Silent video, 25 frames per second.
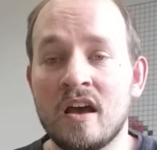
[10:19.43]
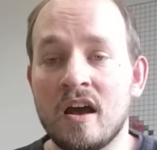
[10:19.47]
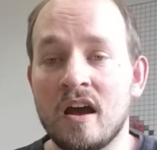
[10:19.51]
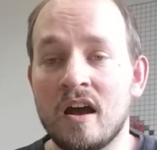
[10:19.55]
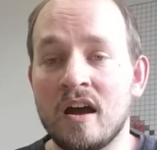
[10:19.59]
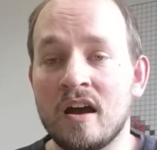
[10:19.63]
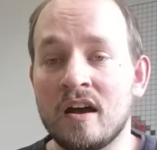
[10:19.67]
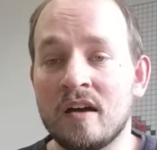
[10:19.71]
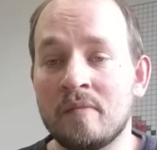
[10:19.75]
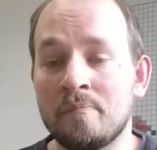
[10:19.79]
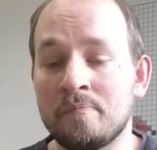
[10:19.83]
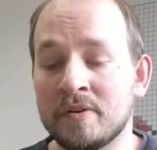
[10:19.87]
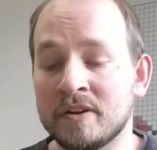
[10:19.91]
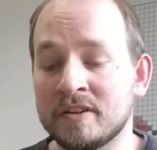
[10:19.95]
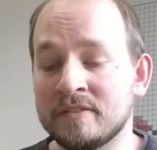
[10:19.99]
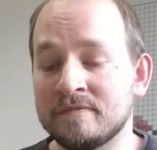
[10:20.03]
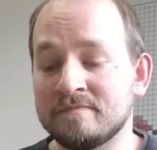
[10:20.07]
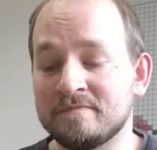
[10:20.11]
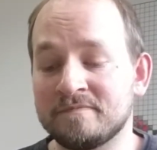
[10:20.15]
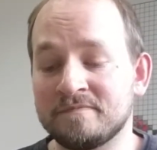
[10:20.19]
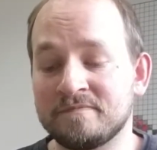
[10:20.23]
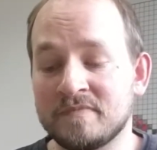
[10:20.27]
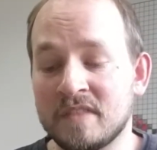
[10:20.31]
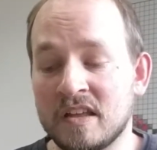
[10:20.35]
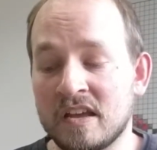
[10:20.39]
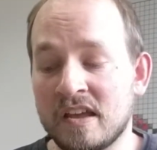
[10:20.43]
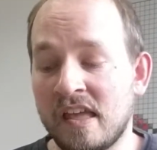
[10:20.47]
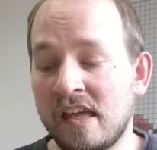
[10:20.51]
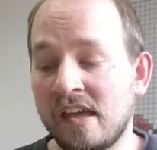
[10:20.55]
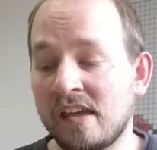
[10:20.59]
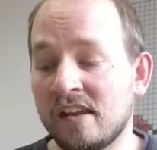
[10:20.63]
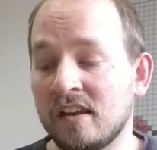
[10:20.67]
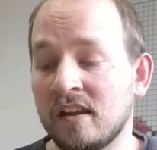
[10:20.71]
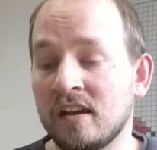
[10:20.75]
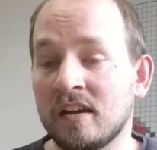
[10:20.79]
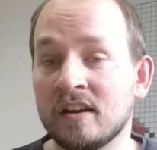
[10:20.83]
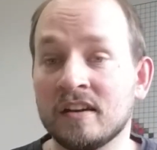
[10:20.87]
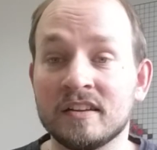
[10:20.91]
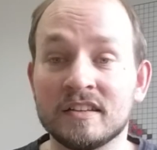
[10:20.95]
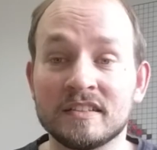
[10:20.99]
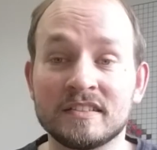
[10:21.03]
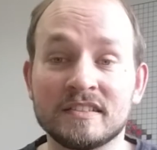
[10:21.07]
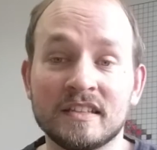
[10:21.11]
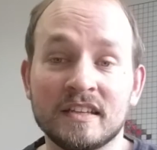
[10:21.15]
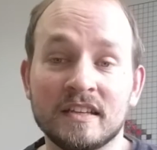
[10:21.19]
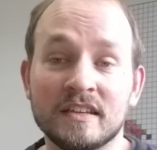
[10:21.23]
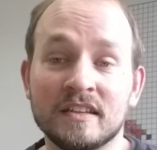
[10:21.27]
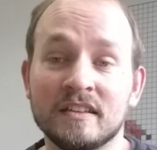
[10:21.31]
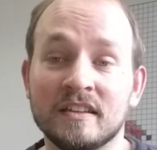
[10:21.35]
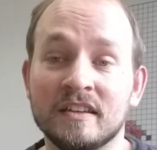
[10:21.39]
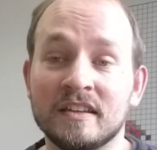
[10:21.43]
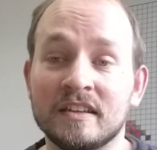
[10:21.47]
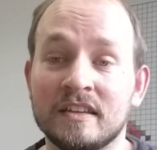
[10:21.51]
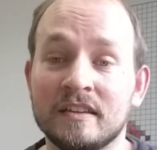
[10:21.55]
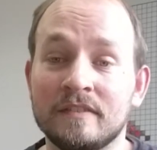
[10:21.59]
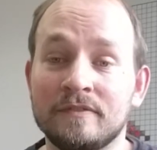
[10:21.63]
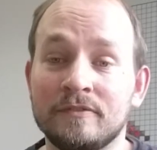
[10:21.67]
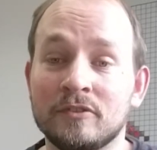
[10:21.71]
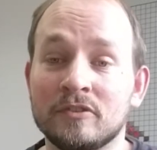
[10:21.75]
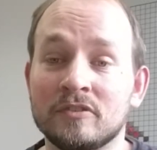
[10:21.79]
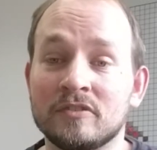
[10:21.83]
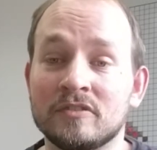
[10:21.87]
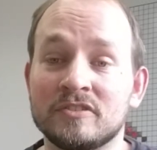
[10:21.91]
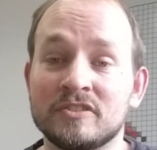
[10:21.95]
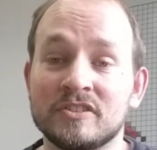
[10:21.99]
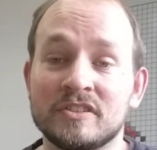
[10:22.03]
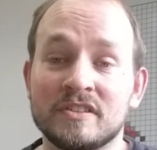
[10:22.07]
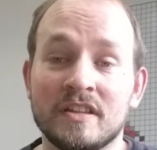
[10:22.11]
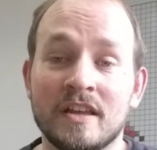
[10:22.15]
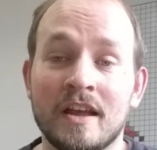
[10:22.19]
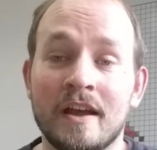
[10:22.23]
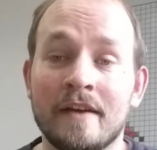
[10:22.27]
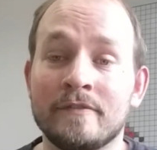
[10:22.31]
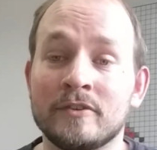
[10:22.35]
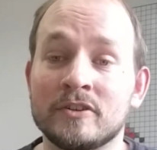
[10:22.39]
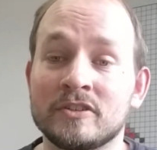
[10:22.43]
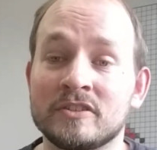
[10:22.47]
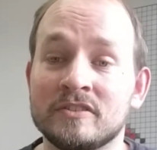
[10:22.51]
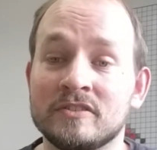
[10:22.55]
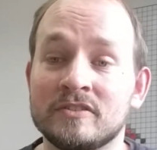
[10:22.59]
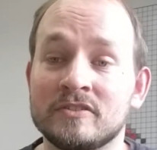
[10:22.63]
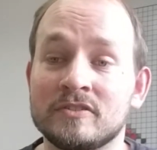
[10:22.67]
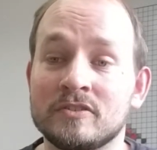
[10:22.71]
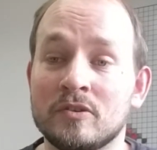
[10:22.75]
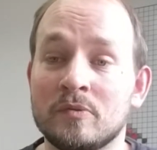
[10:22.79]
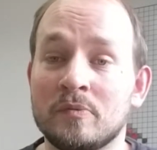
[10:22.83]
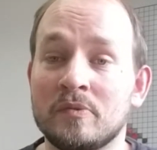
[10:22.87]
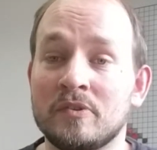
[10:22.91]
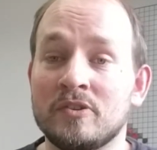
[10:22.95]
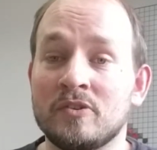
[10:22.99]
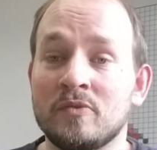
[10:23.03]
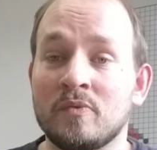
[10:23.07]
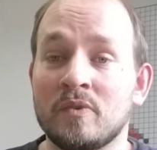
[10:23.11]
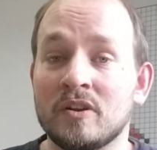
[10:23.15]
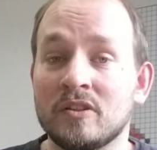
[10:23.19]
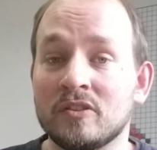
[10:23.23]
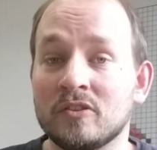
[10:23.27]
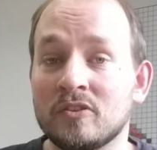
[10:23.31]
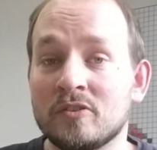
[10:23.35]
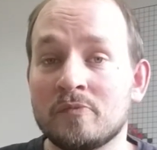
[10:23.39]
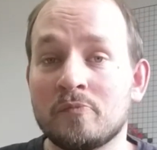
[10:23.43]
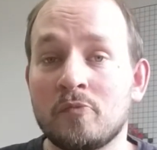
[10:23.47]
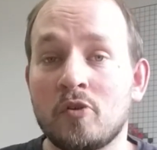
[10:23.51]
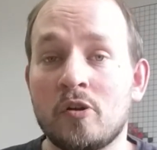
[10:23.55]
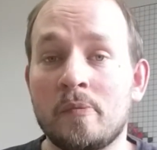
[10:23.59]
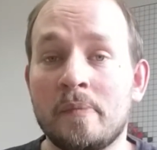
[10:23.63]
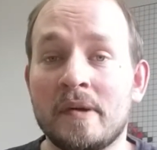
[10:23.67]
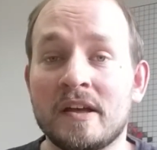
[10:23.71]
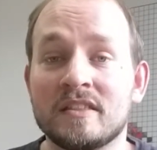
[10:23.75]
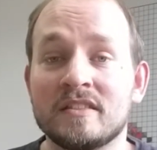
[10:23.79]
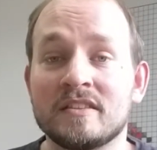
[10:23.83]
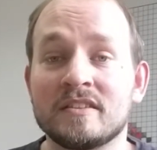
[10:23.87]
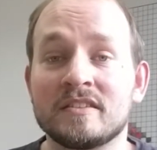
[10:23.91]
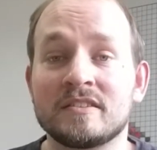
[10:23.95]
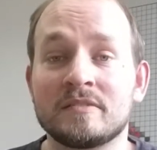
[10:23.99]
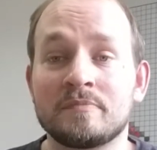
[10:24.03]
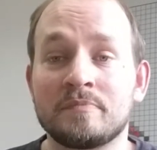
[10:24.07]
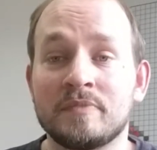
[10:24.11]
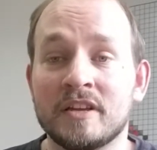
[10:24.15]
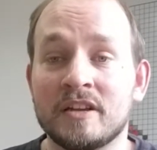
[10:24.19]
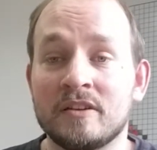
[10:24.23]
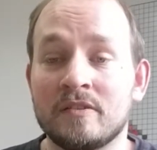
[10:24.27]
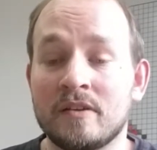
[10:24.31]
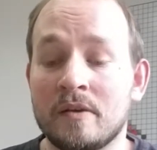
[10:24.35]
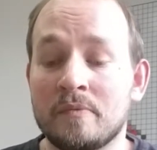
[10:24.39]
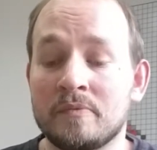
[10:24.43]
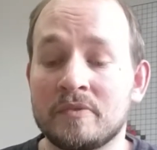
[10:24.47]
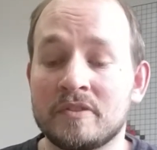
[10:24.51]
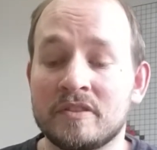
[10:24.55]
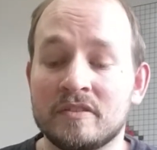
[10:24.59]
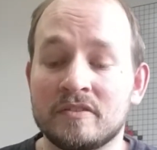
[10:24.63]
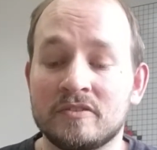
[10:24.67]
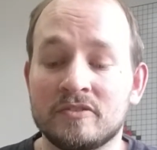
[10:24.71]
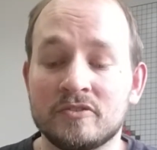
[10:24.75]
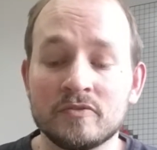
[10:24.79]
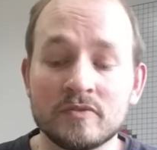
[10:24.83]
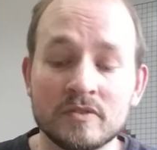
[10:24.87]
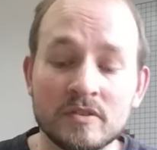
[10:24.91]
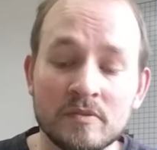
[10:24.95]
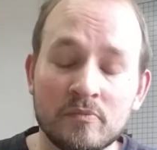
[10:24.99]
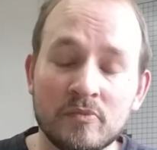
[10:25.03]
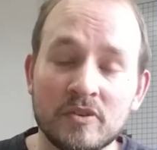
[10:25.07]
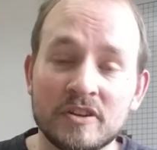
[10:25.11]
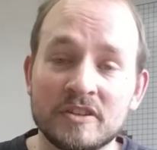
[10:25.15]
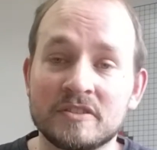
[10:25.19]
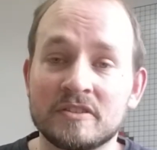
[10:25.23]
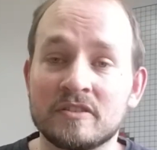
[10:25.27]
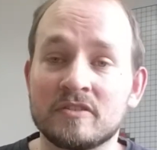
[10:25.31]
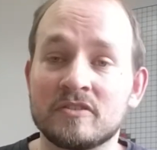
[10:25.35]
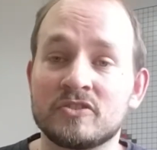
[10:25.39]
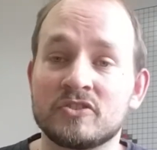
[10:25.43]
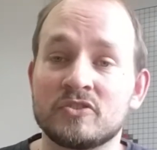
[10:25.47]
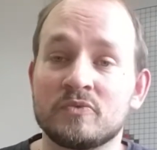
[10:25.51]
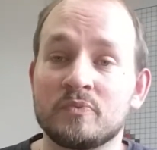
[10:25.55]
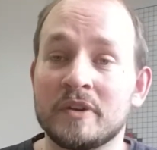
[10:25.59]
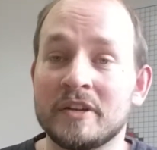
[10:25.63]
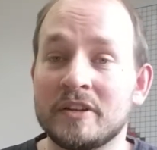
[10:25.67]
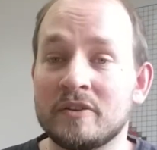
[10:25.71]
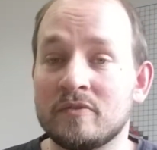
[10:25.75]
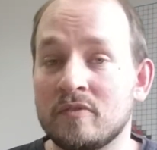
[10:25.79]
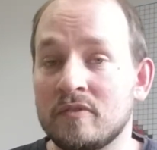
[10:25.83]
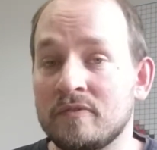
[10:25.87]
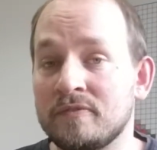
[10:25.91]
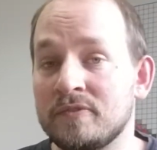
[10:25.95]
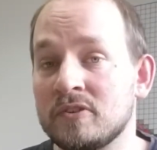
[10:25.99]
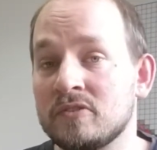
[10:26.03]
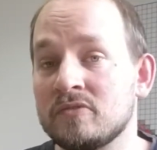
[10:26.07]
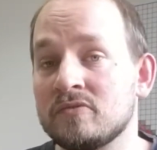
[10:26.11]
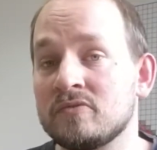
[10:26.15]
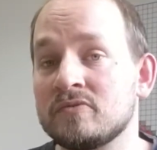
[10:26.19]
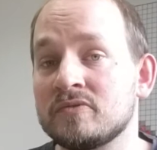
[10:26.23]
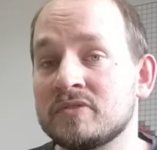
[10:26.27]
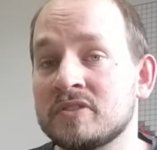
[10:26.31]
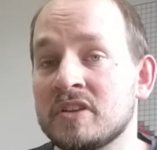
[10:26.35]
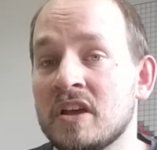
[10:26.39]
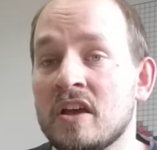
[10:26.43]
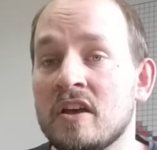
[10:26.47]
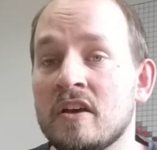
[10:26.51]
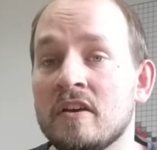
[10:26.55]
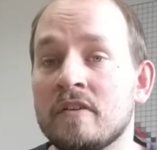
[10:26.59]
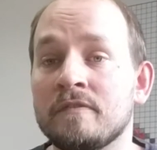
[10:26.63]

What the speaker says: But again, I'm going to say, like, if you're just the average consumer, you want to learn more about this, play around with it, do some research, read reviews,